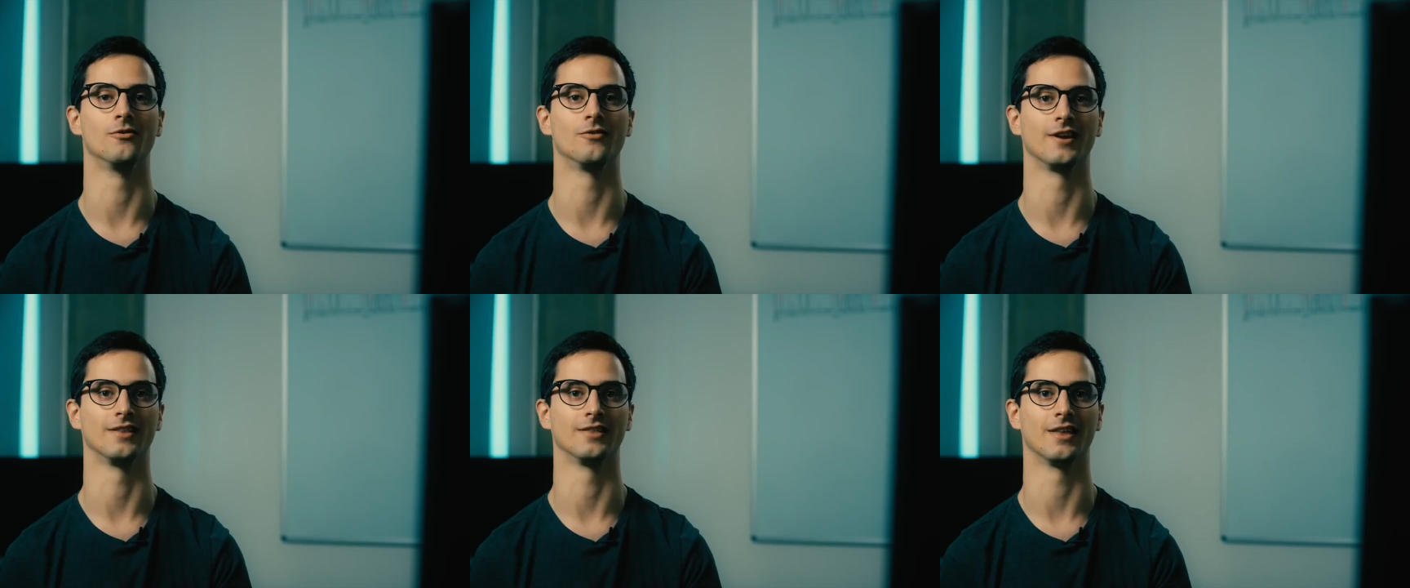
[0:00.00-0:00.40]

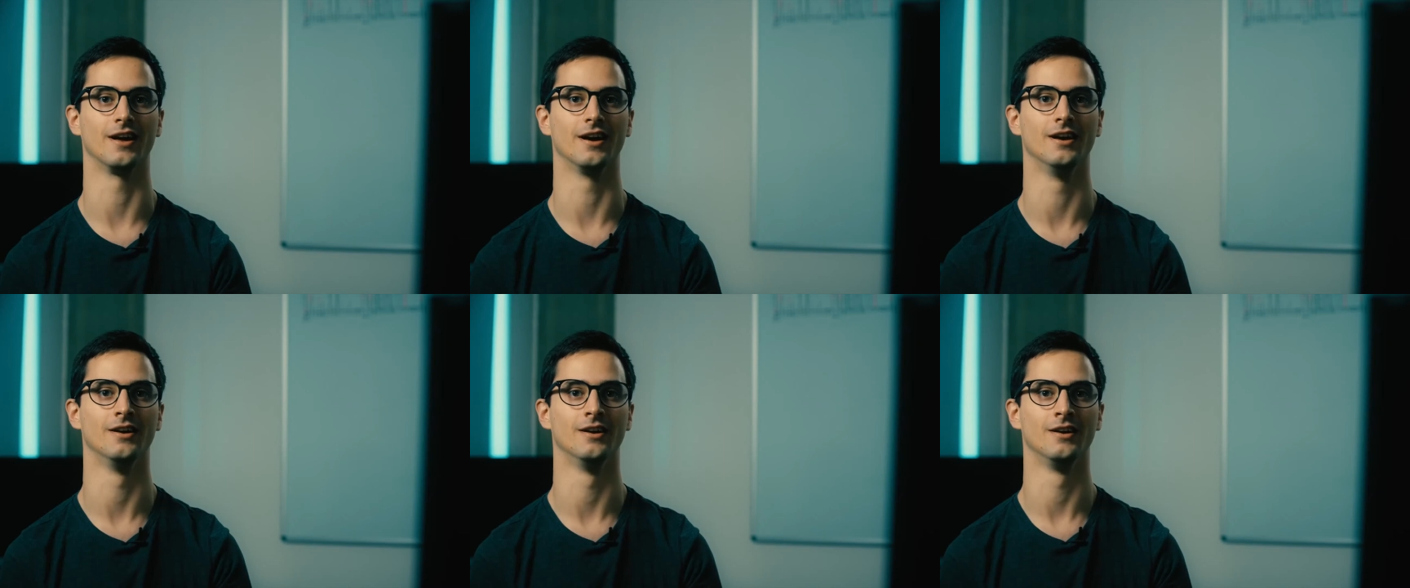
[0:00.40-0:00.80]
think
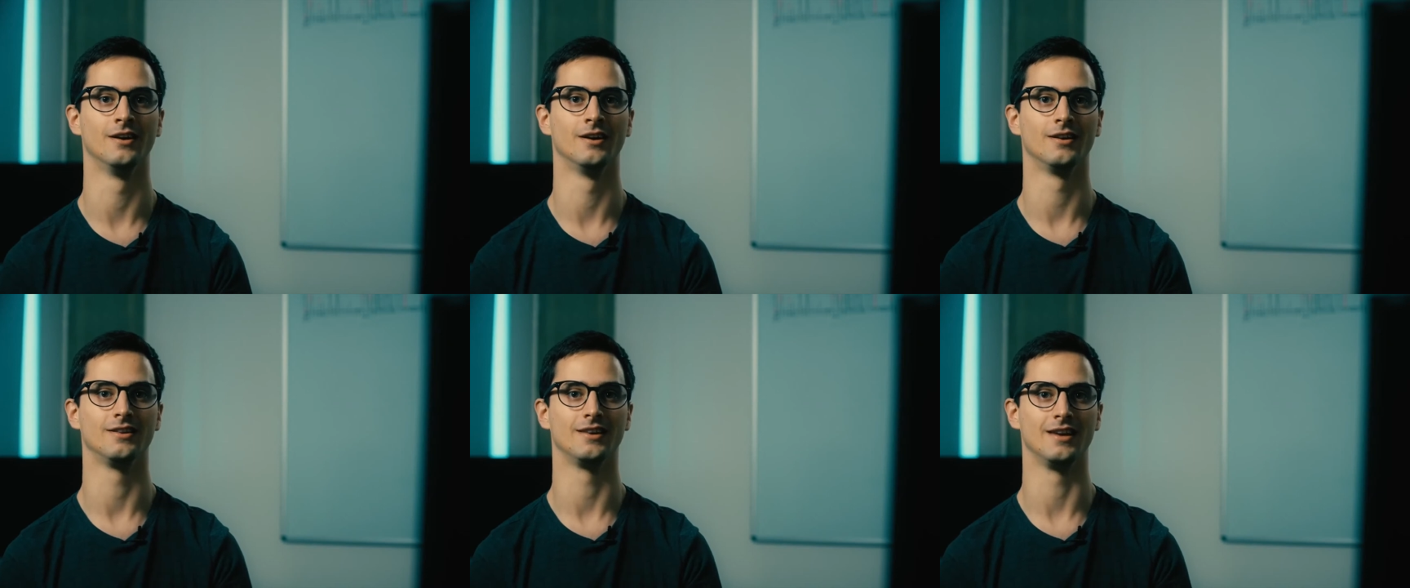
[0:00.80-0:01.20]
that
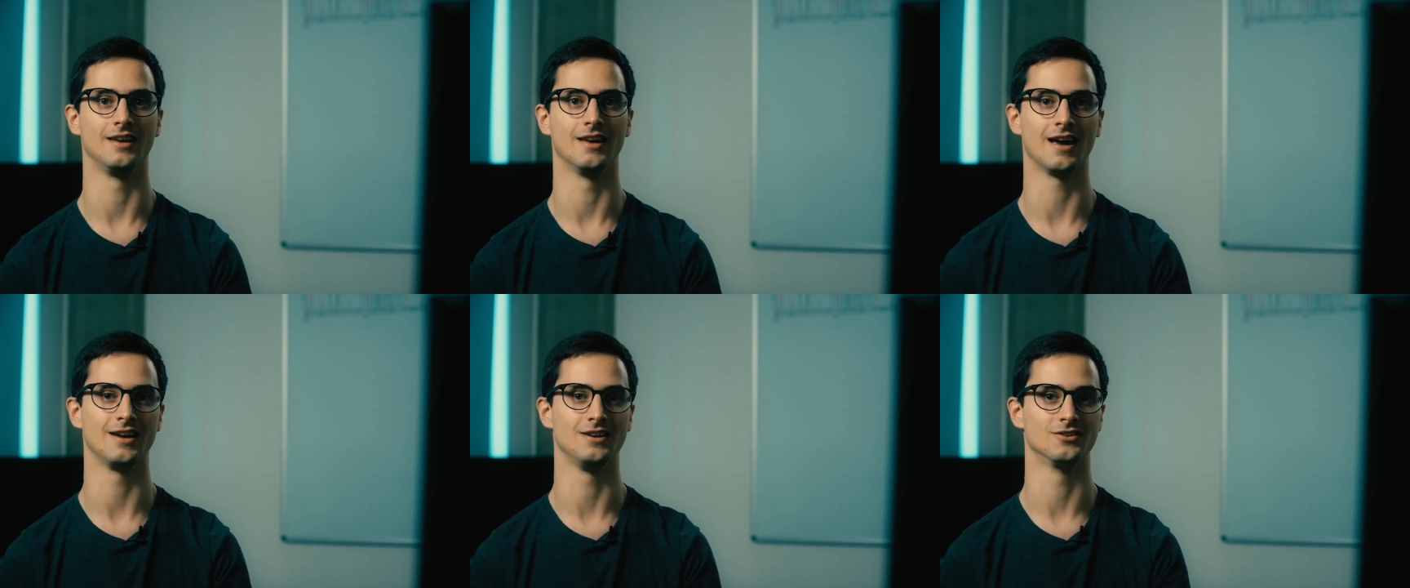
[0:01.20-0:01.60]

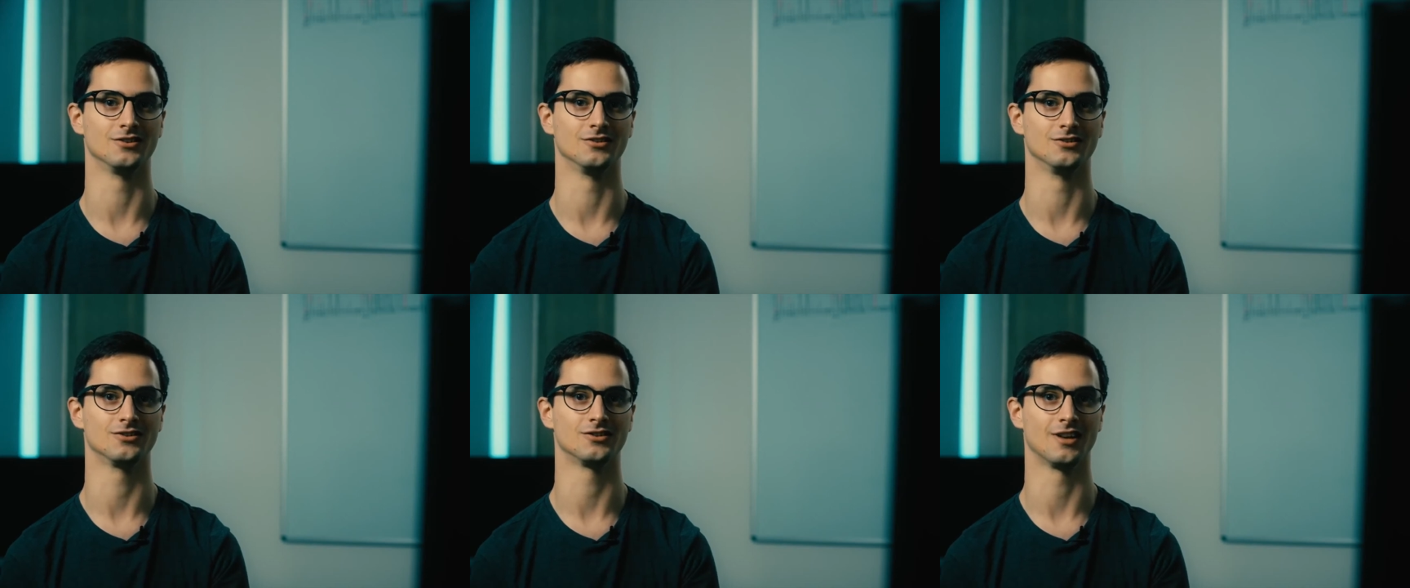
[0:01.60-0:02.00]
the agents